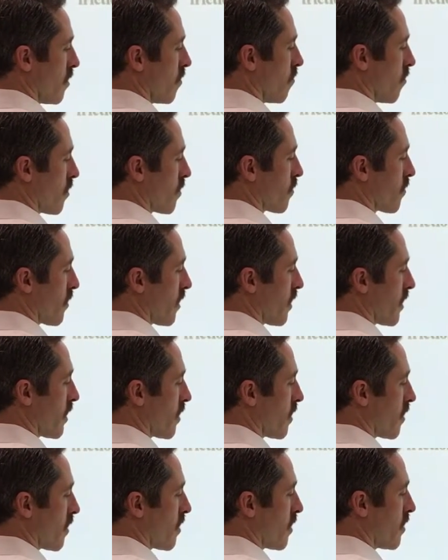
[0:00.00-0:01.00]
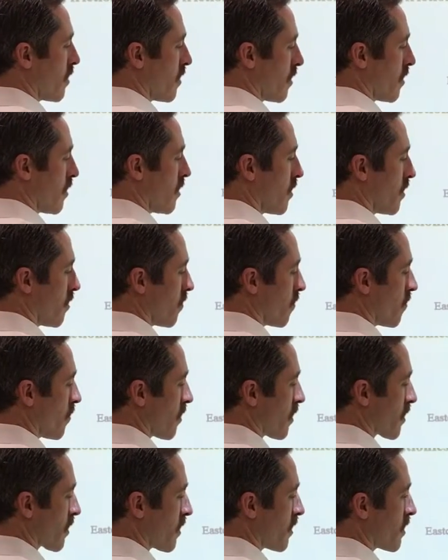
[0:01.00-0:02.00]
one player
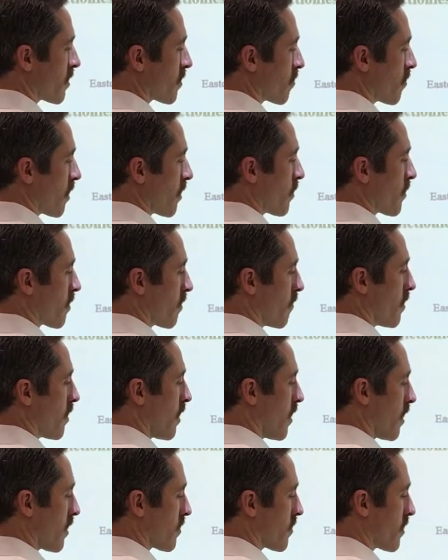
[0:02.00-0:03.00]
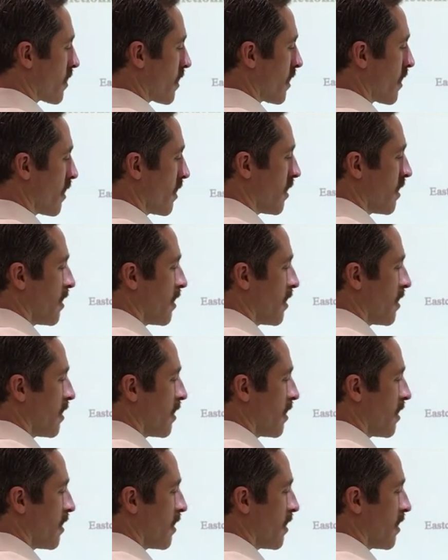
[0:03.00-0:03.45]
running this way with a velocity,